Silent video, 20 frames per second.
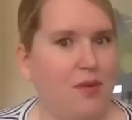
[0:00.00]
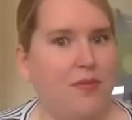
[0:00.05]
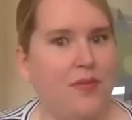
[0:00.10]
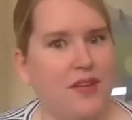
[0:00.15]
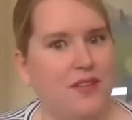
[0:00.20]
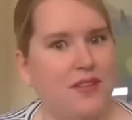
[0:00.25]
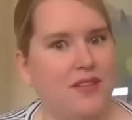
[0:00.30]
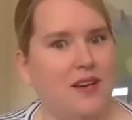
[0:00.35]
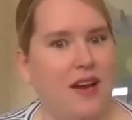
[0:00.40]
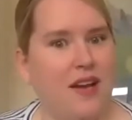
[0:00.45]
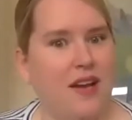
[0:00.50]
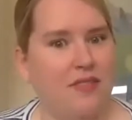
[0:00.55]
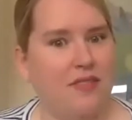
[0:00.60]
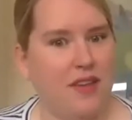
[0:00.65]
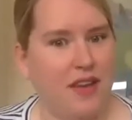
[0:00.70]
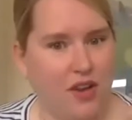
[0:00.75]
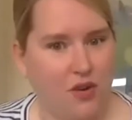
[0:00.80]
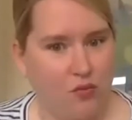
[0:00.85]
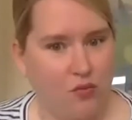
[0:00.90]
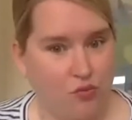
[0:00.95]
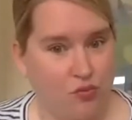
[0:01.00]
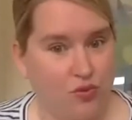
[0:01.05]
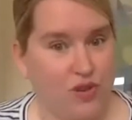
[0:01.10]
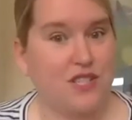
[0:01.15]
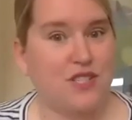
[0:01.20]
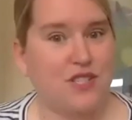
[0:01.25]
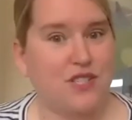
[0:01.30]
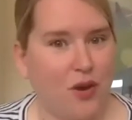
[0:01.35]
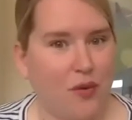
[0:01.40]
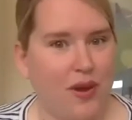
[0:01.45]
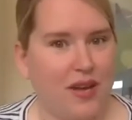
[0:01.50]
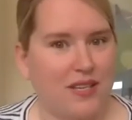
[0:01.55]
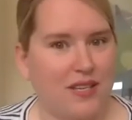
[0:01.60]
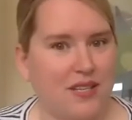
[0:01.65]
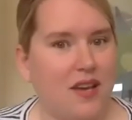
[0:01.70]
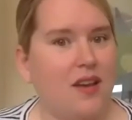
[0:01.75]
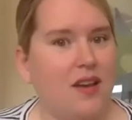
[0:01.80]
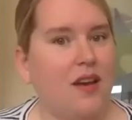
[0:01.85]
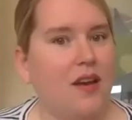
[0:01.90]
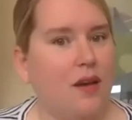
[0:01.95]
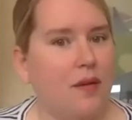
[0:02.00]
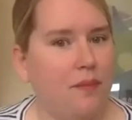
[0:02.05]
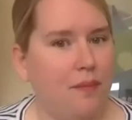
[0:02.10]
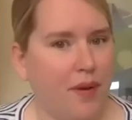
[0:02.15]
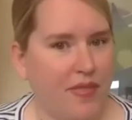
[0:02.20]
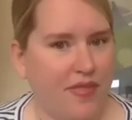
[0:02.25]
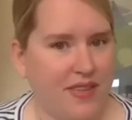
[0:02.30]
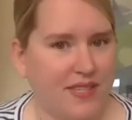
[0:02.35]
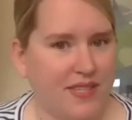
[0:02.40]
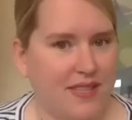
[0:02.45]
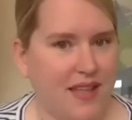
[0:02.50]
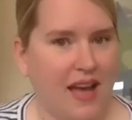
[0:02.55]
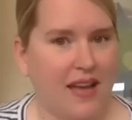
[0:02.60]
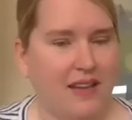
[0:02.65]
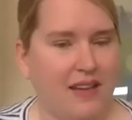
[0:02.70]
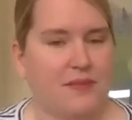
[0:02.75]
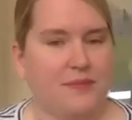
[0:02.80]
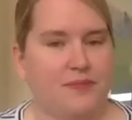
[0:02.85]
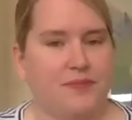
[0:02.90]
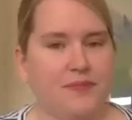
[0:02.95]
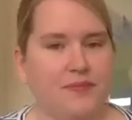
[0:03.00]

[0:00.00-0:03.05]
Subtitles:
the entire thing and re-sew it, but there's that.